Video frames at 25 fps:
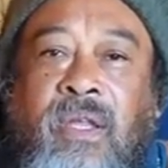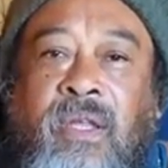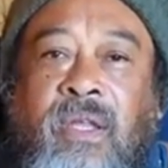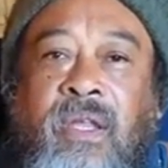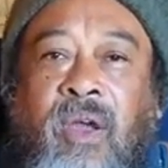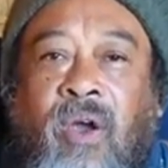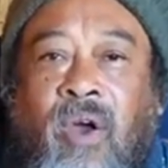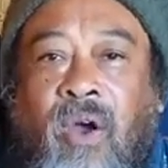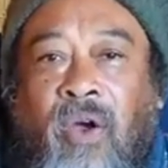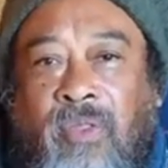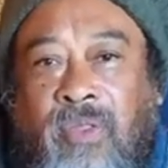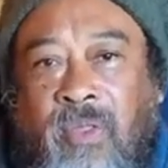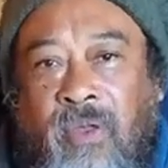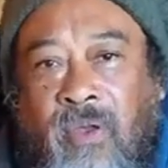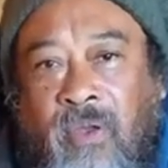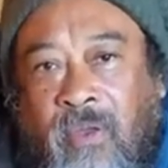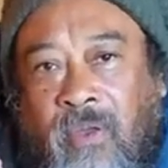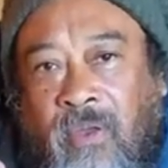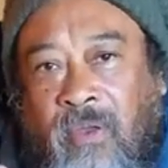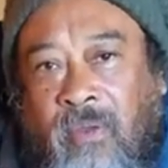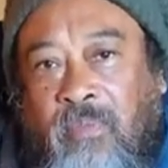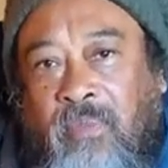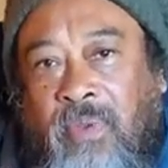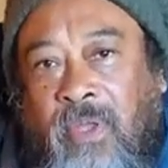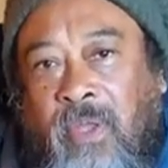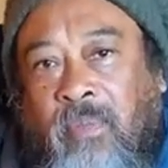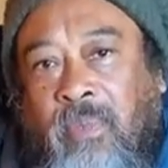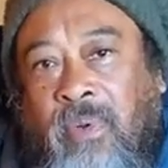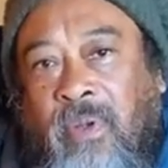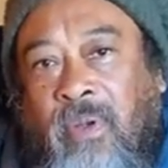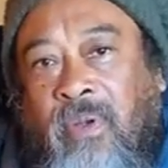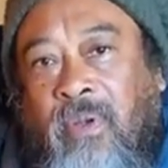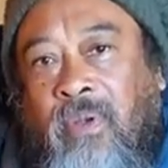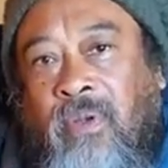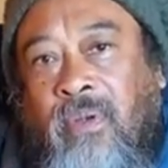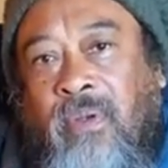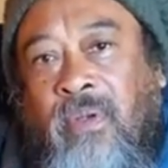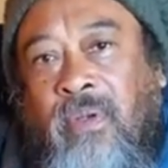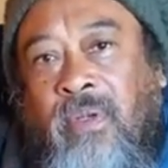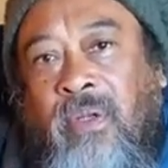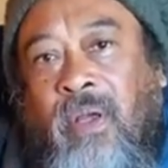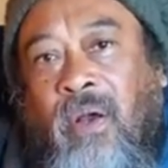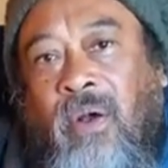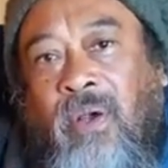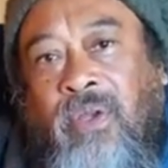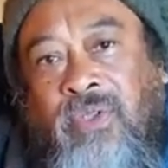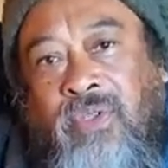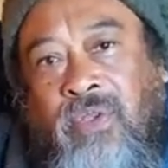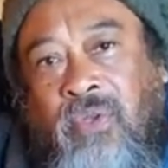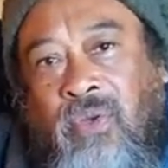There are other people
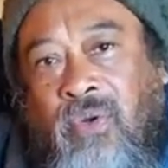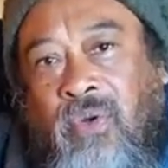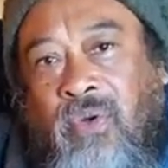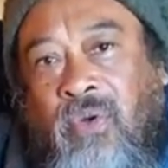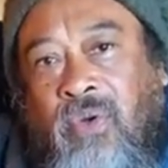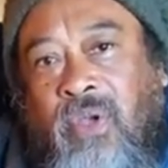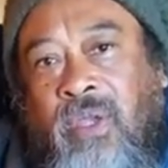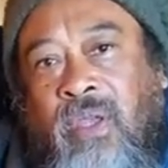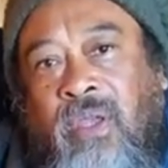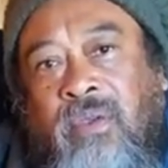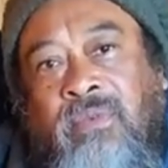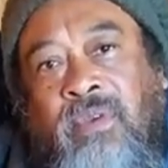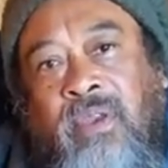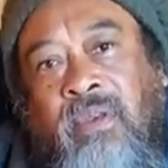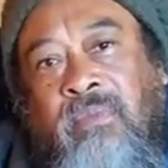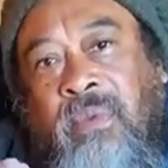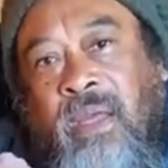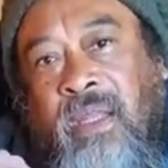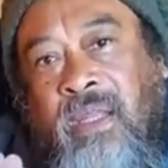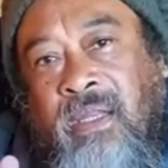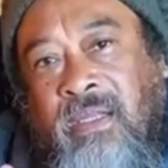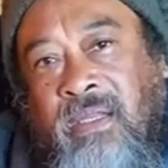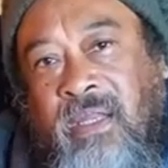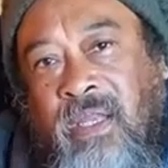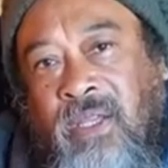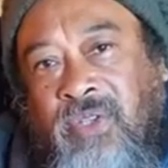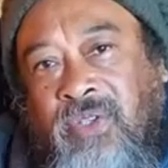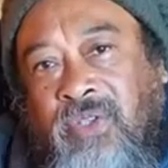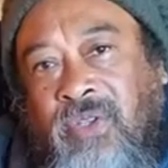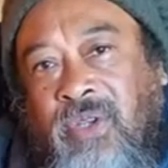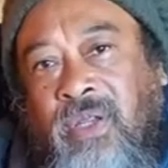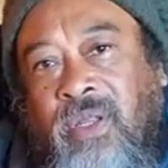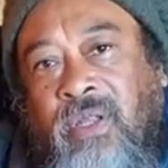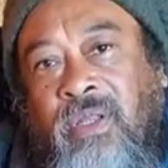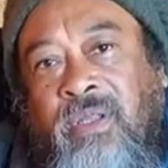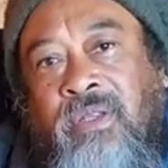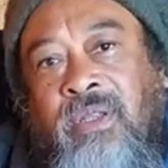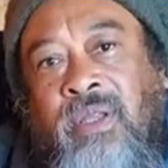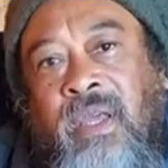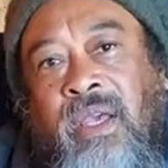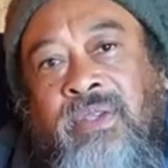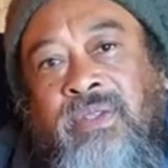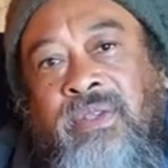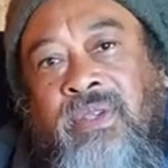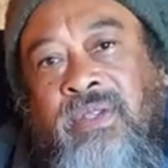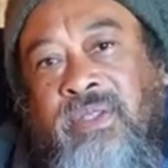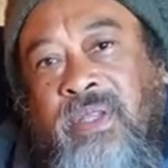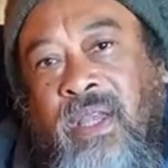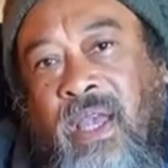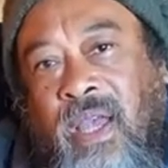also giving meditation,
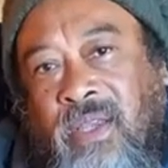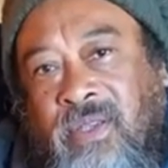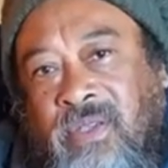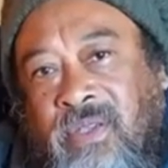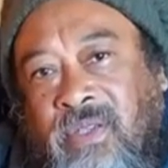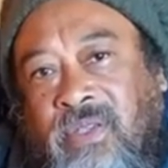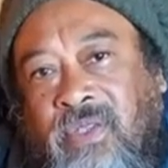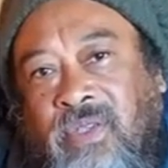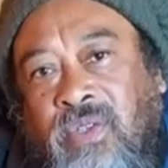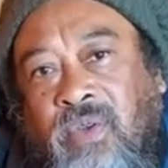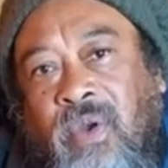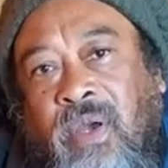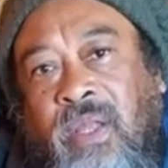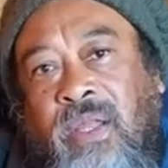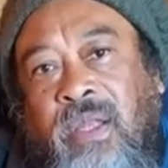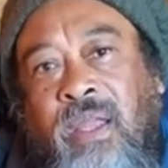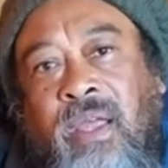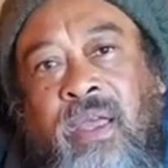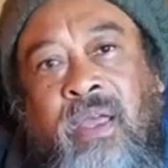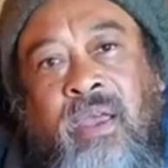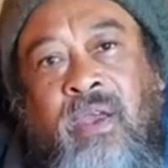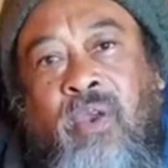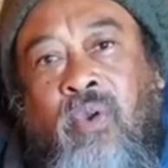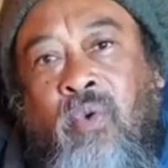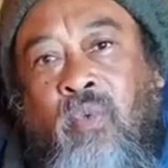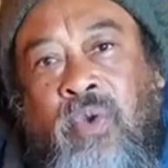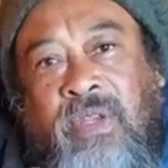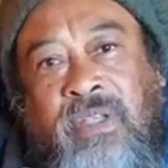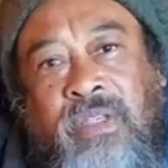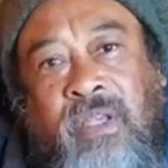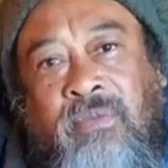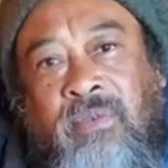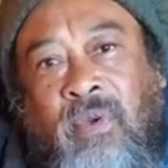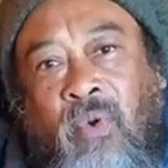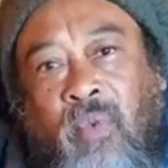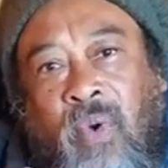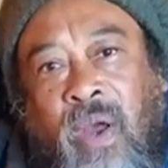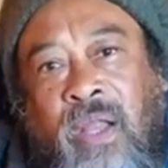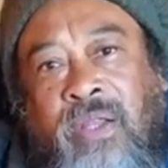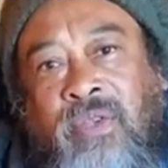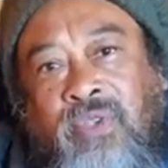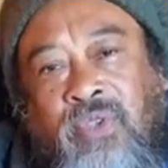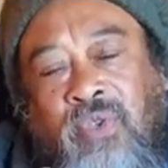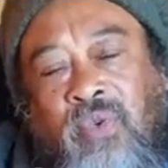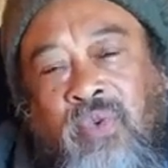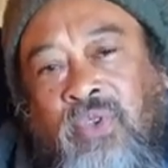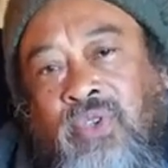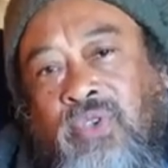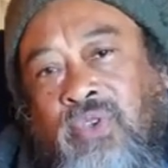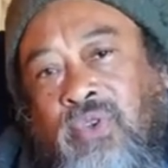exercise and so on. Whichever one
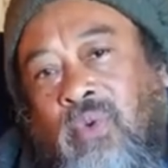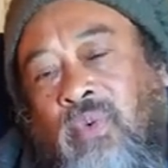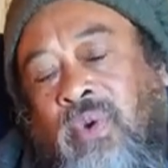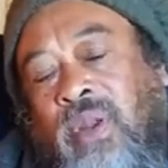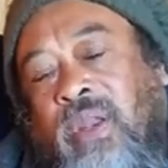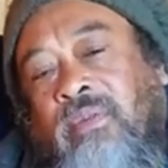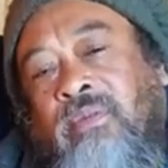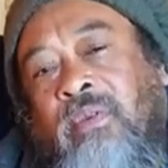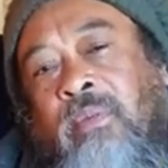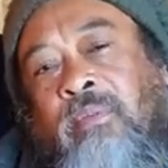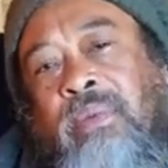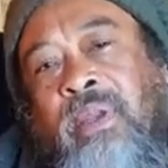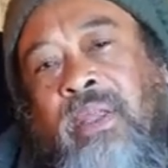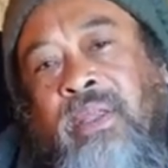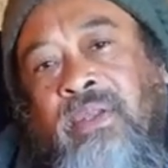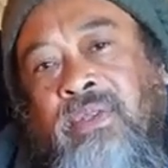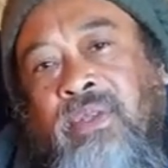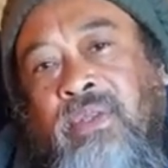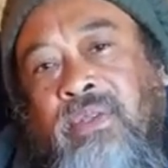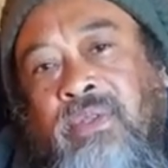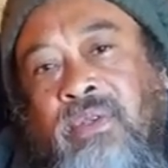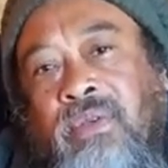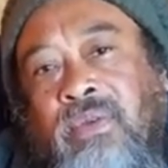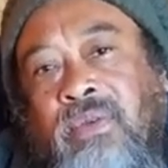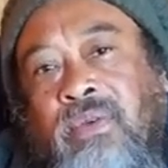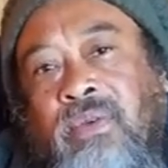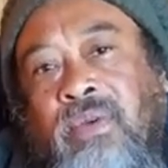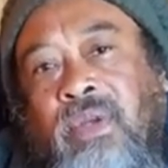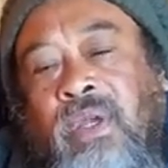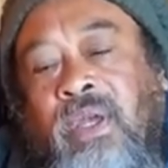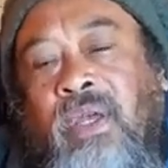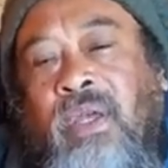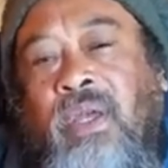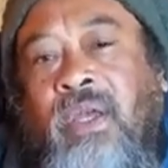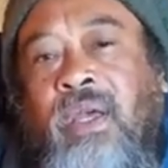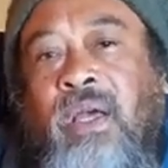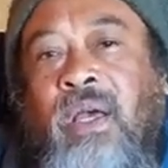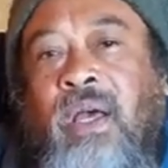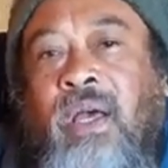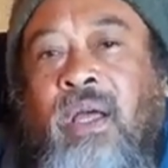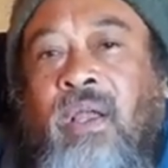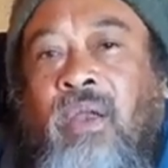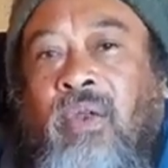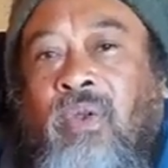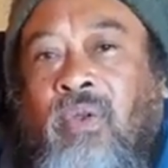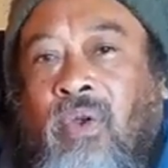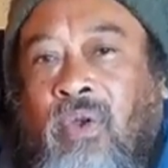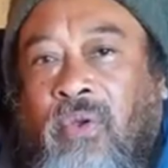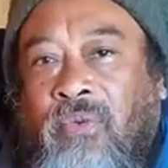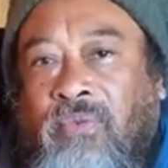suits you, whatever pleases you,
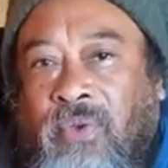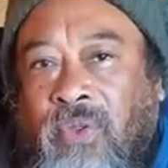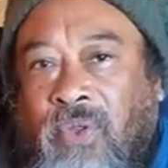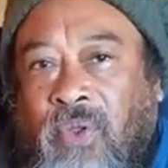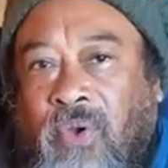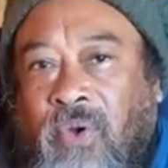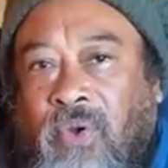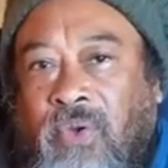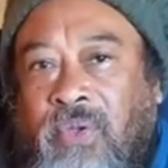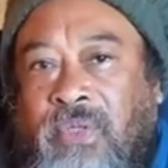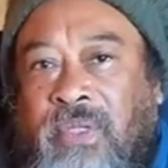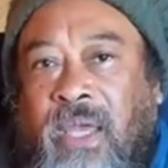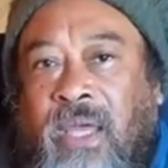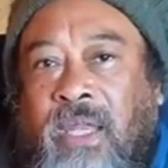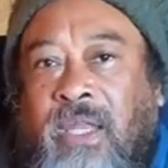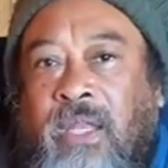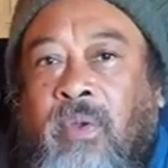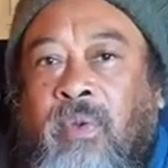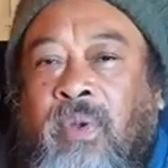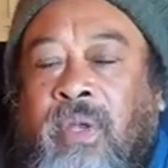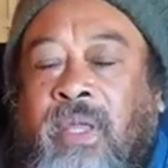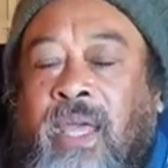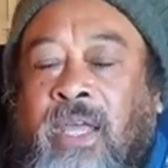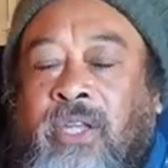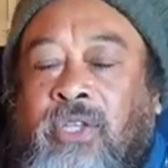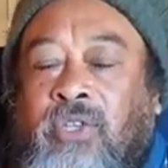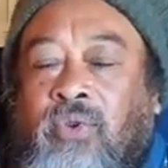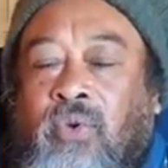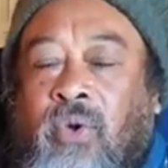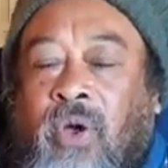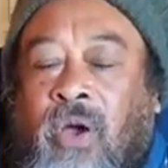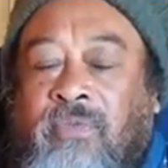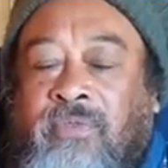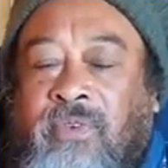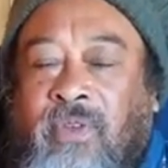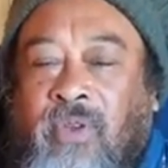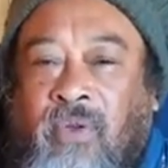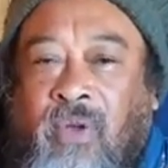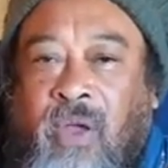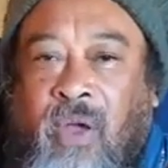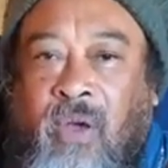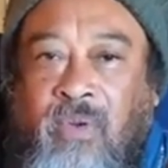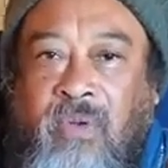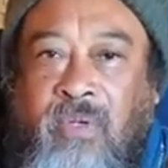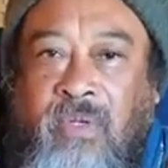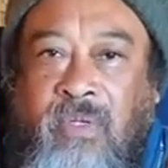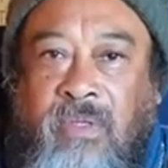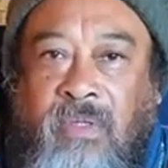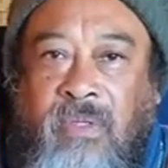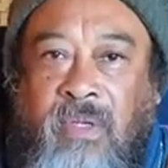look for those and they will get you off the
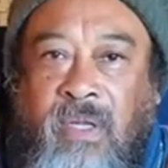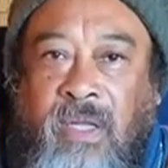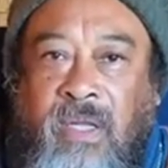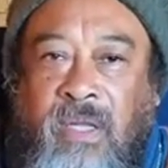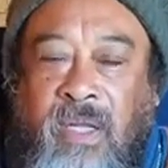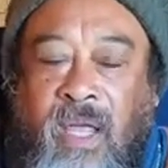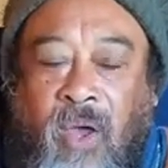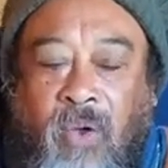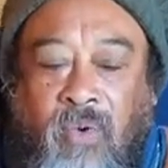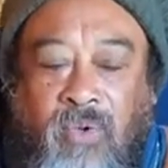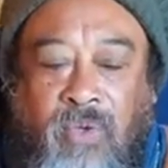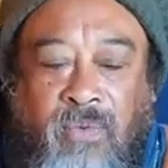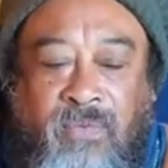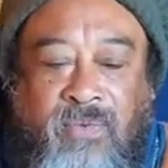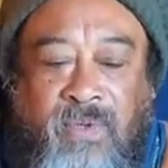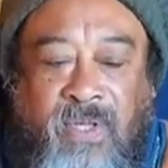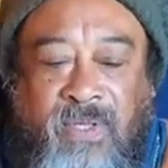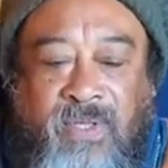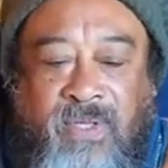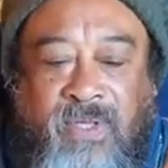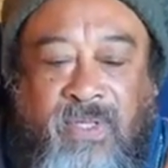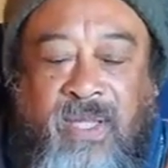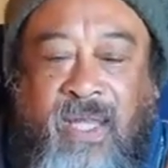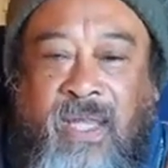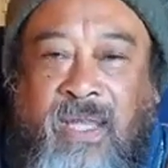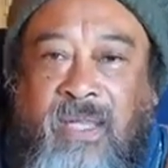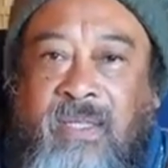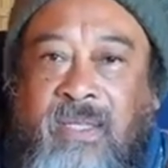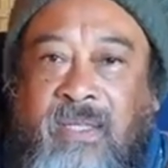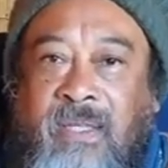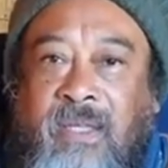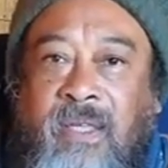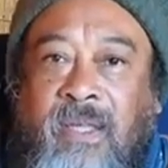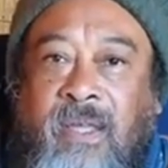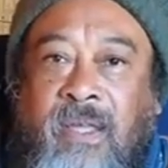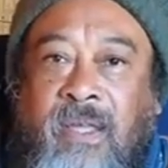ground and out of this state.